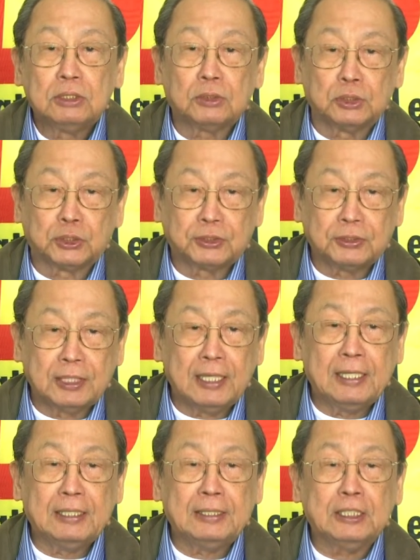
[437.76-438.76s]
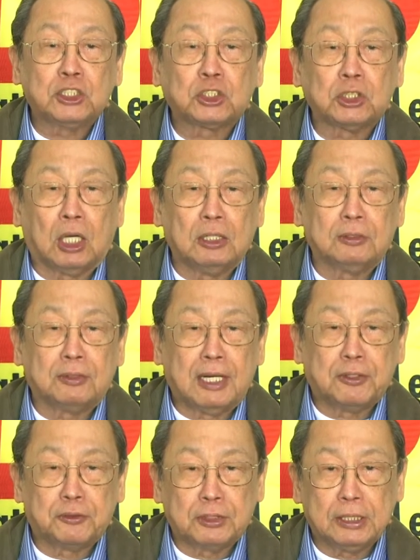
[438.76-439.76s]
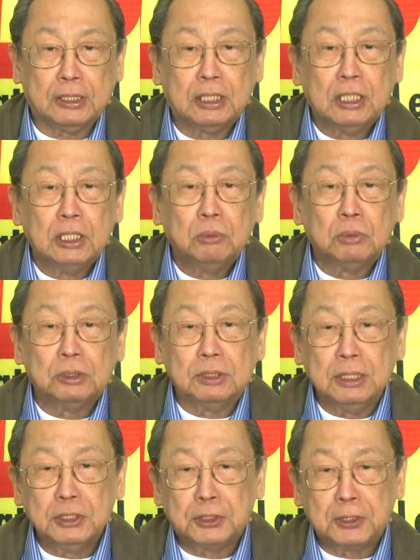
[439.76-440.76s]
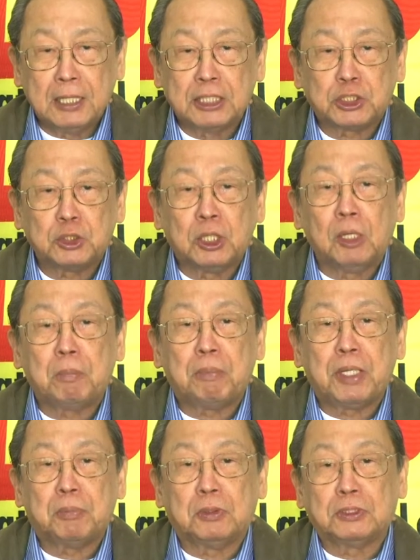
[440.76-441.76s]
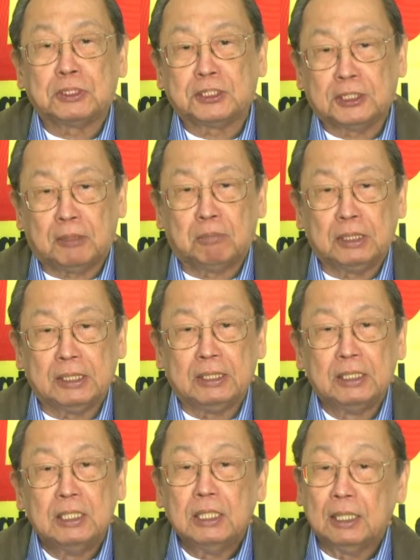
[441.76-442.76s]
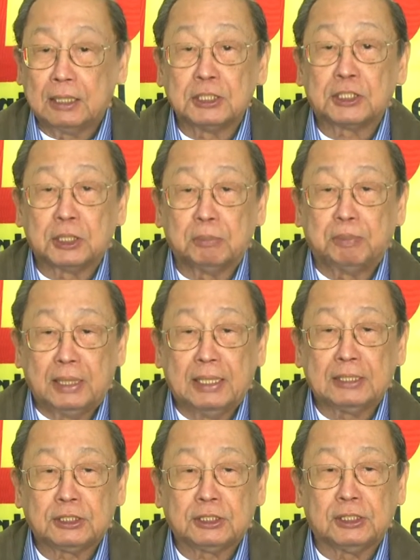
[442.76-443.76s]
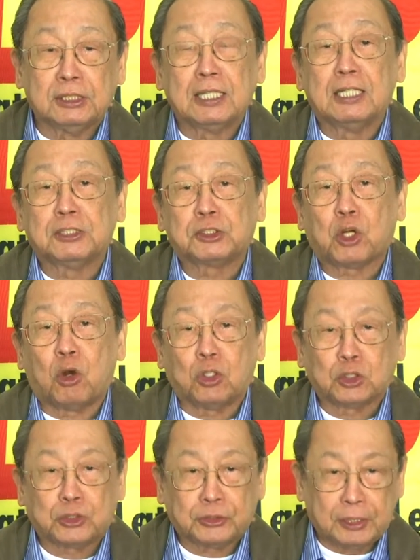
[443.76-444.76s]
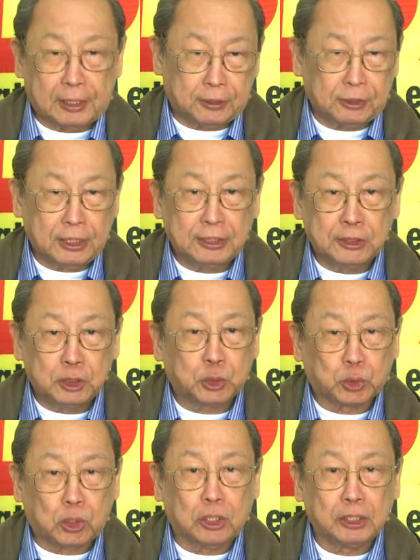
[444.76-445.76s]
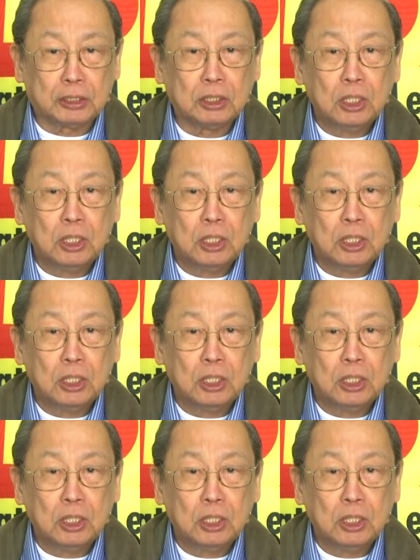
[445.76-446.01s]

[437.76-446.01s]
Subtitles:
to stand in solidarity with the International People's Assembly against the banks and against austerity in Detroit.